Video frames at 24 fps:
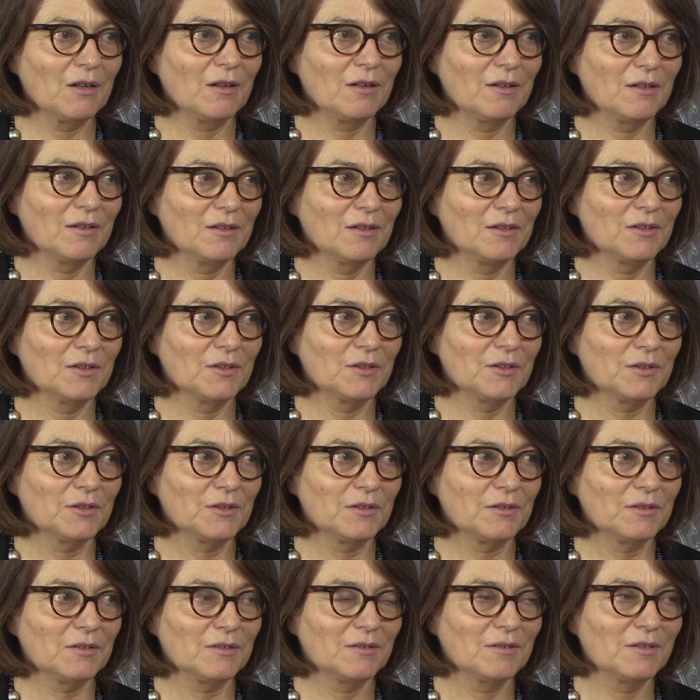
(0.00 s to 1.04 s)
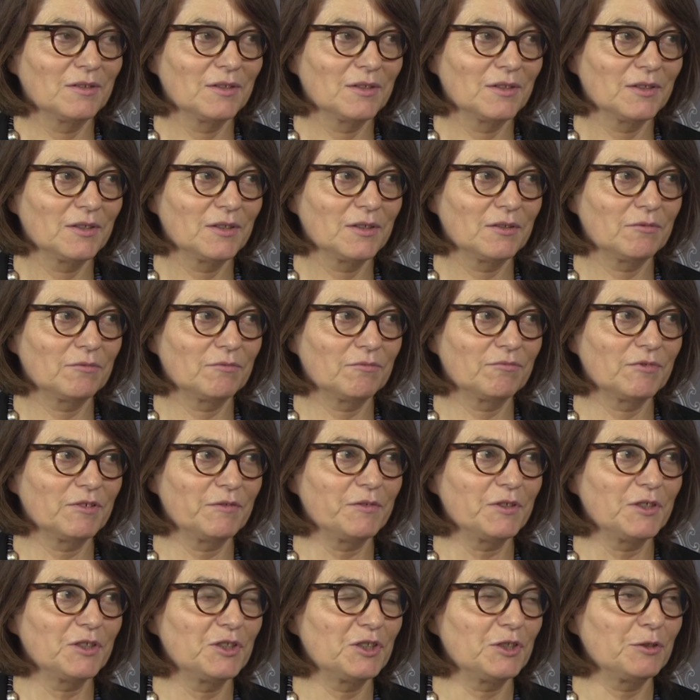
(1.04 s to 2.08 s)

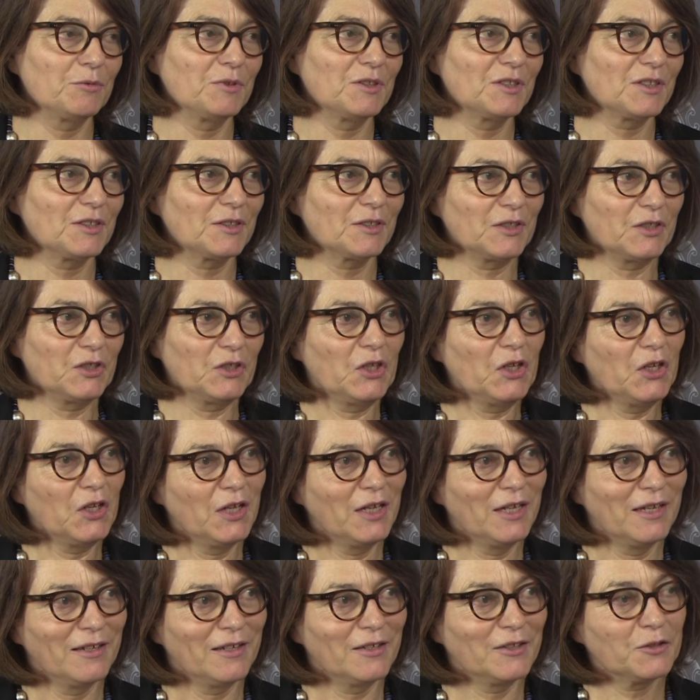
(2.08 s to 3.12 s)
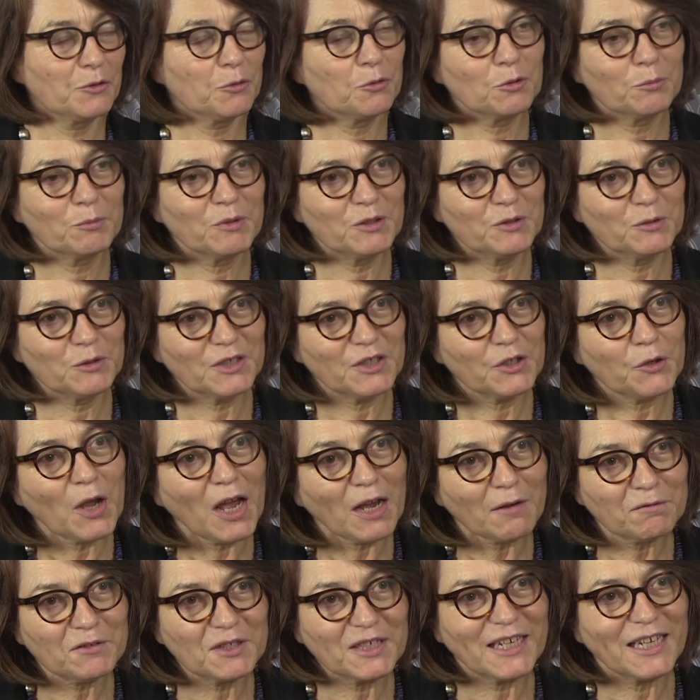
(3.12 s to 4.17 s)
referred to as the hormone you
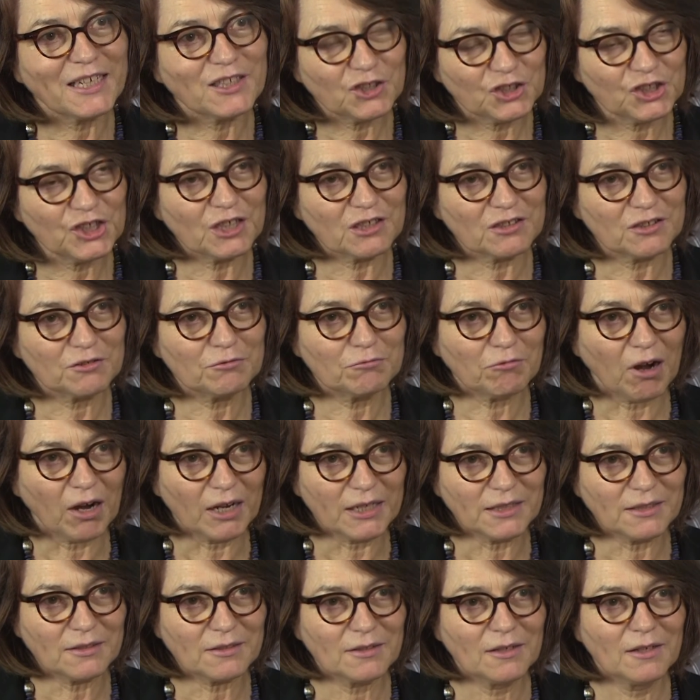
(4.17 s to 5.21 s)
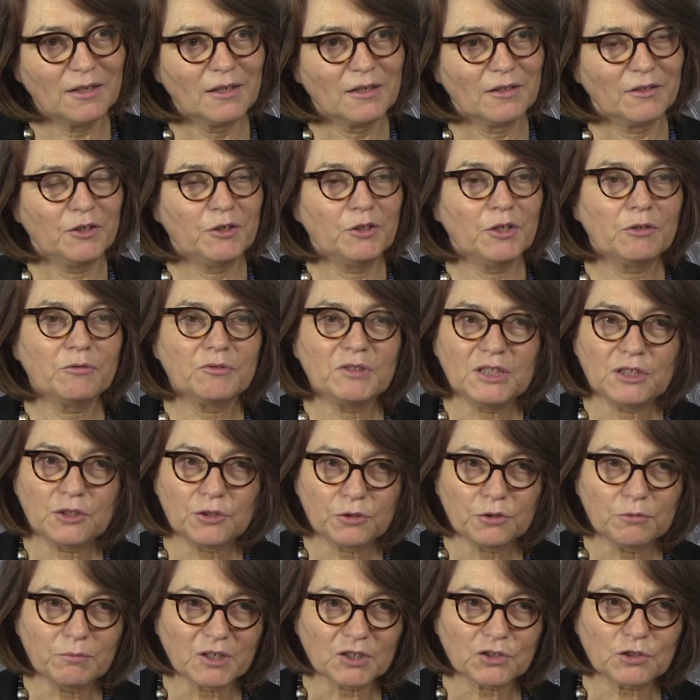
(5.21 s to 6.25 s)
have to get just right. You don't need
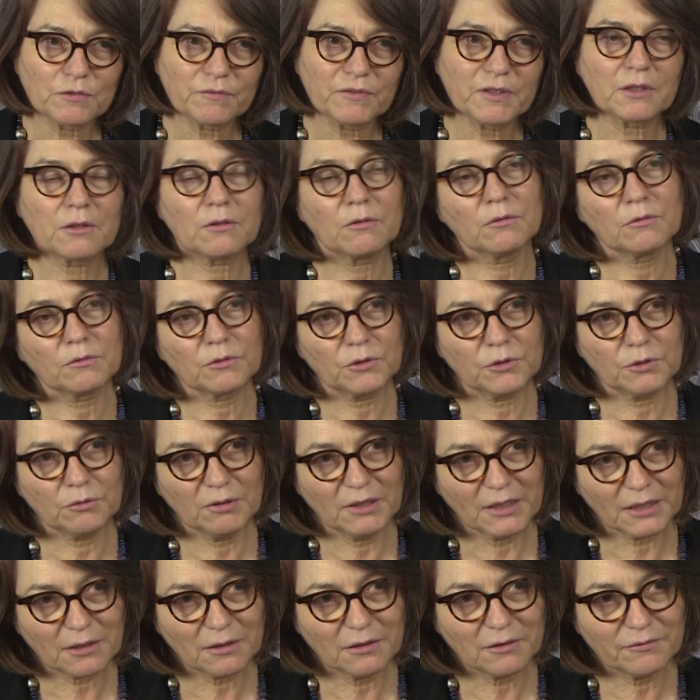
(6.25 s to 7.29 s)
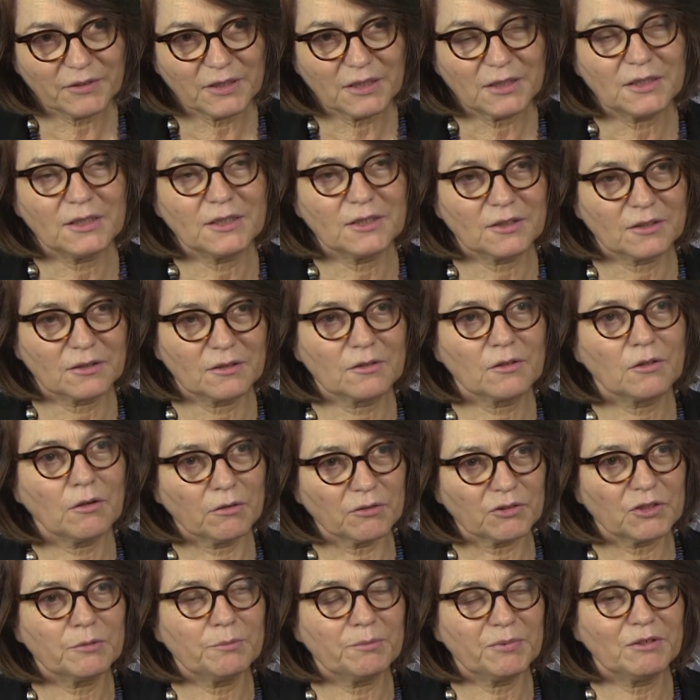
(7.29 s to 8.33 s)
too much of it nor too little of it. It's
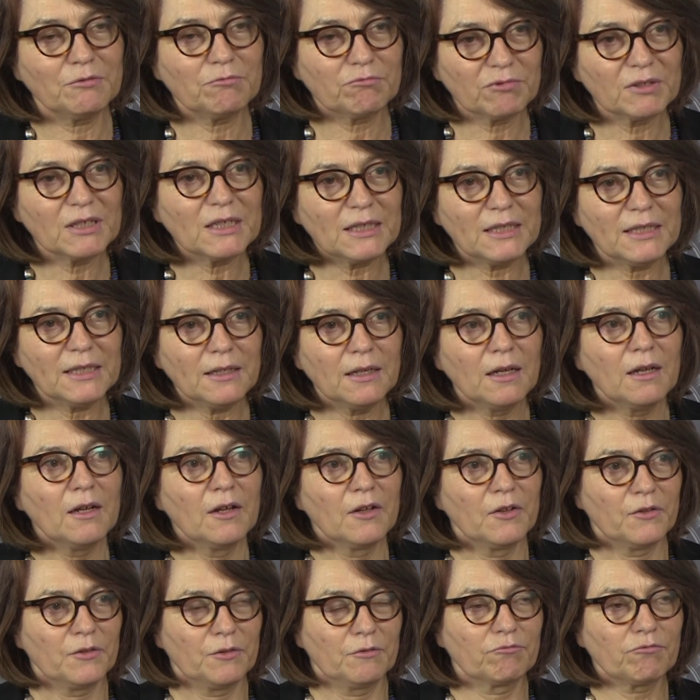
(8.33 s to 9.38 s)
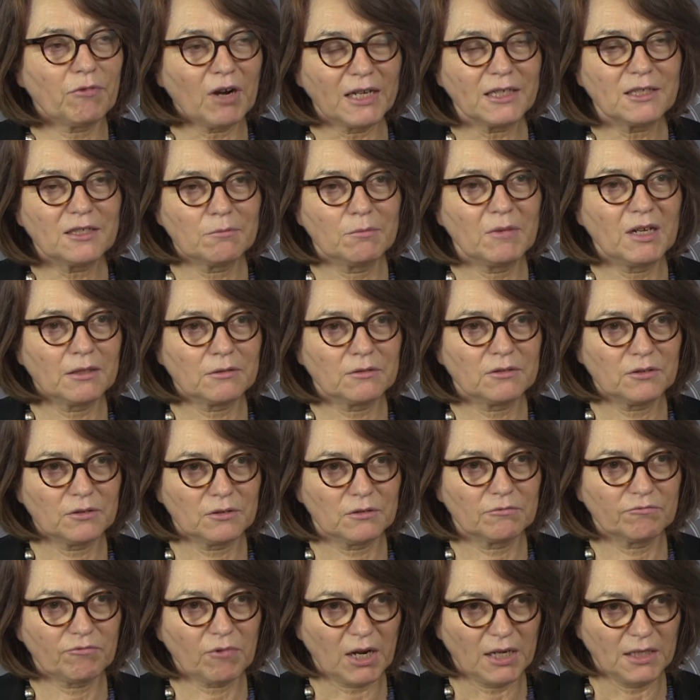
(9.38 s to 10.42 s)
got to be really the right amount at
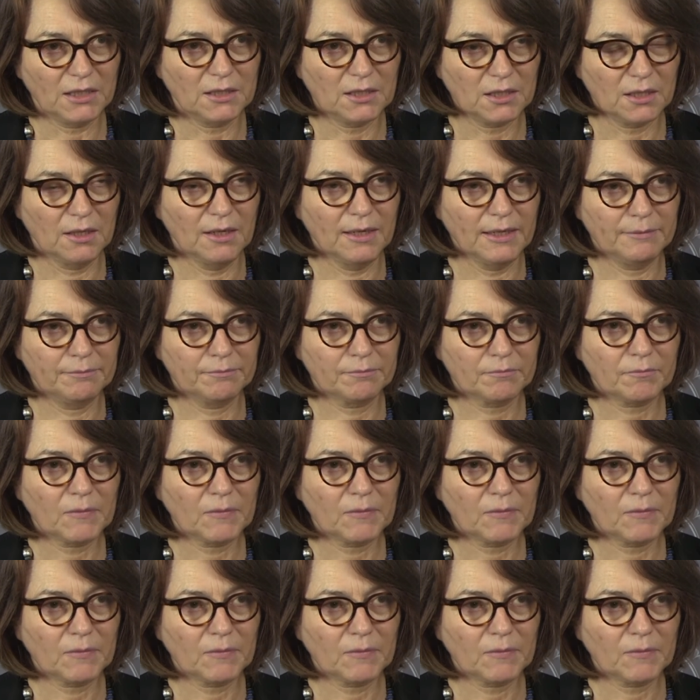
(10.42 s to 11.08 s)
the right time.